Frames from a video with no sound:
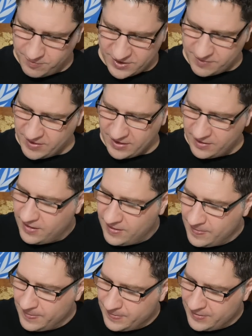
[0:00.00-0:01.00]
But I mean,
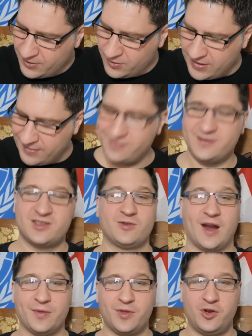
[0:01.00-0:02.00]
you know, and
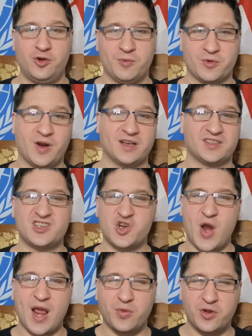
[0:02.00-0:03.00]
strengthen human rights,
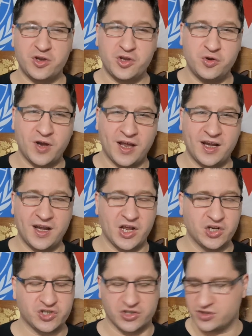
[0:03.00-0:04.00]
strengthen the United
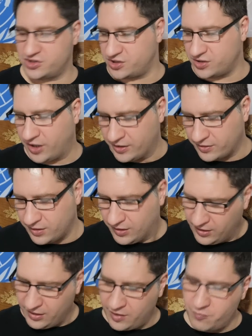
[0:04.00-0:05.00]
Nations, and and
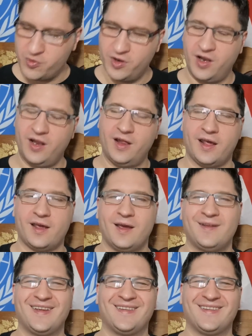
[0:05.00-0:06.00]
and really like
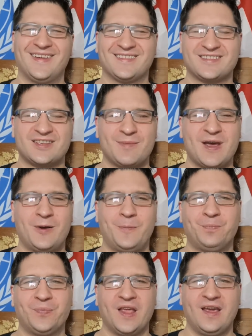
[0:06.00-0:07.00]
and and, and somehow